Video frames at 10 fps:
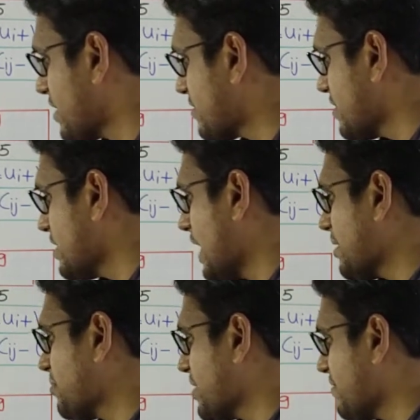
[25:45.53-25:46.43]
we can see
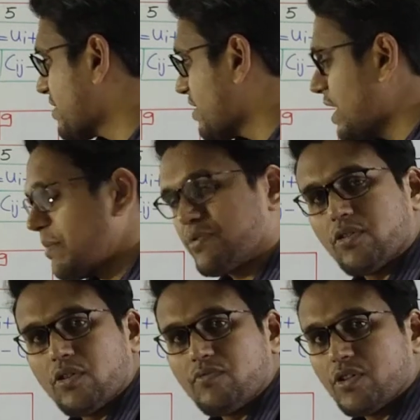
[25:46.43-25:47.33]
that previously
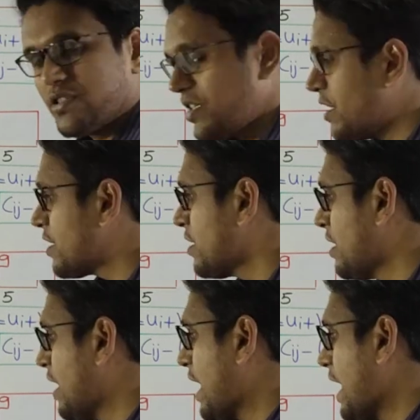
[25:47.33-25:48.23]
epsilon was
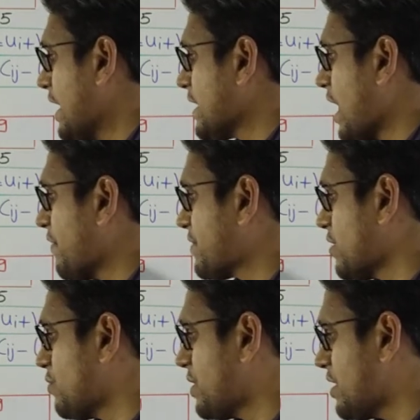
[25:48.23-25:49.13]
here, and
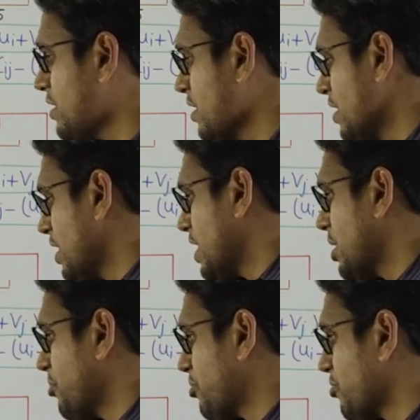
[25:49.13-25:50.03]
after doing
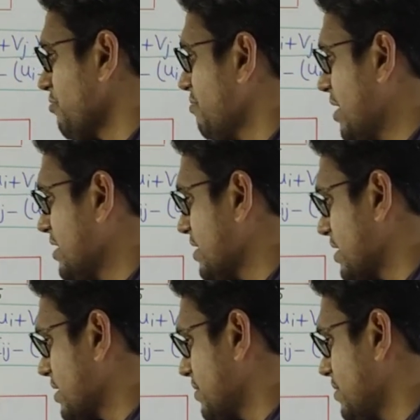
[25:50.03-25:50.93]
improvement
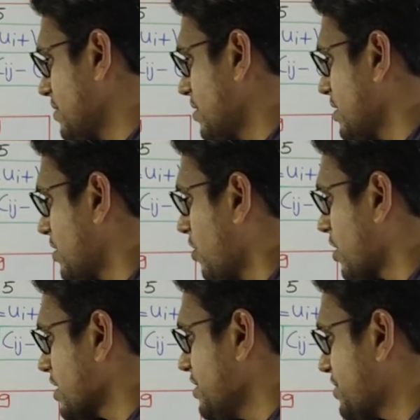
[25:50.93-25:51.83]

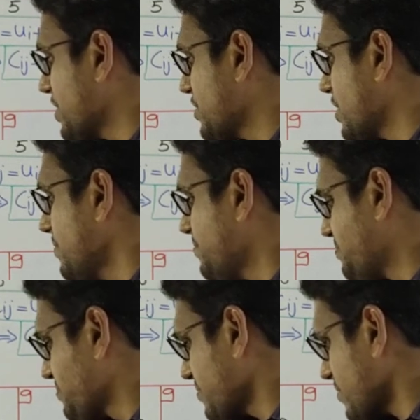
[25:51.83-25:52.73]
or
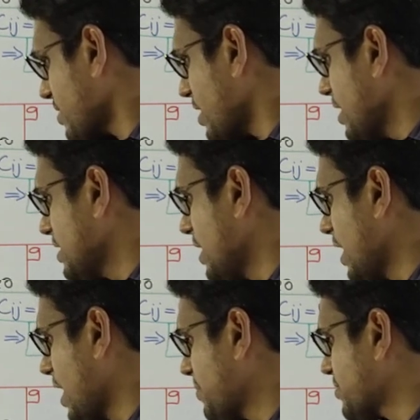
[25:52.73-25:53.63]
iteration, the
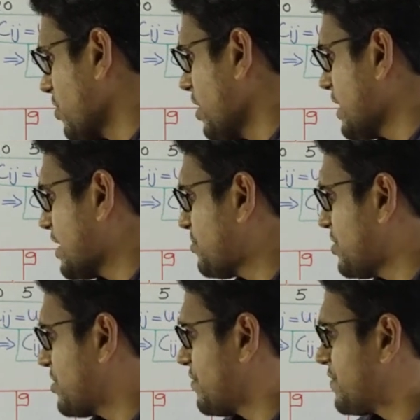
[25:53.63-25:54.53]
epsilon has
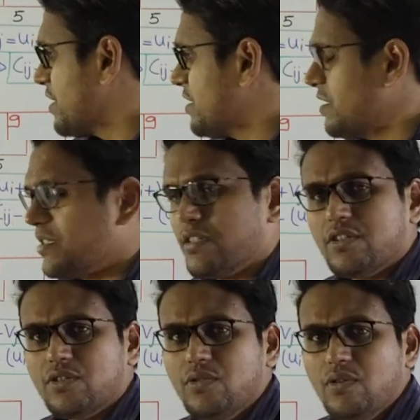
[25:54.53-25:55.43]
been shifted
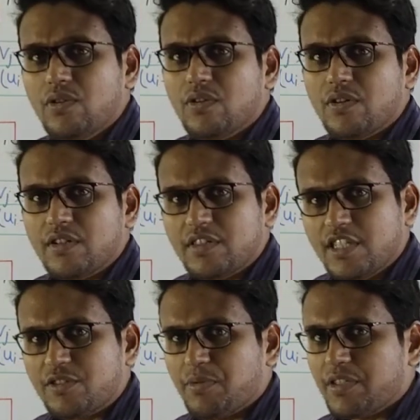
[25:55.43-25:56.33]
to
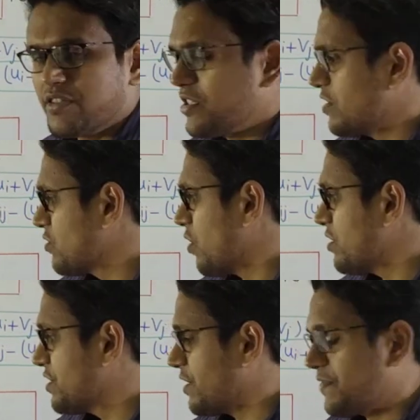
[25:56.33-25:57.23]
this place. This is
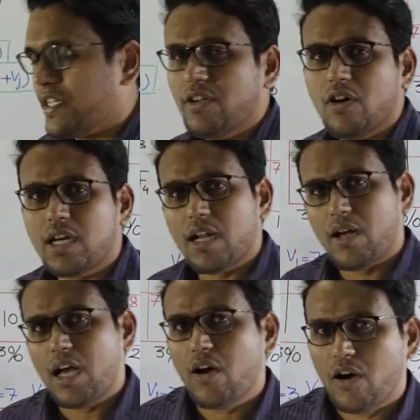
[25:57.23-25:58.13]
called shifting
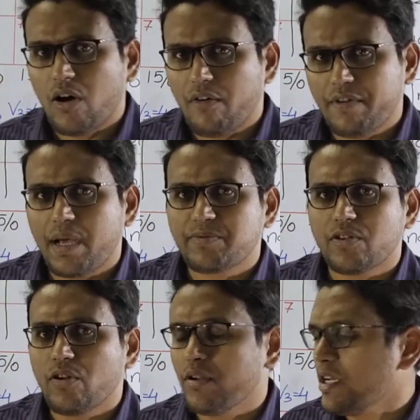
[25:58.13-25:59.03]
of
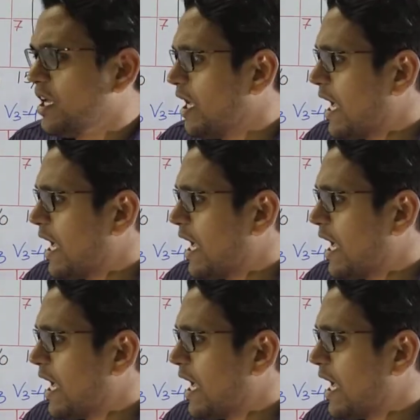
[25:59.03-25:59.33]
epsilon,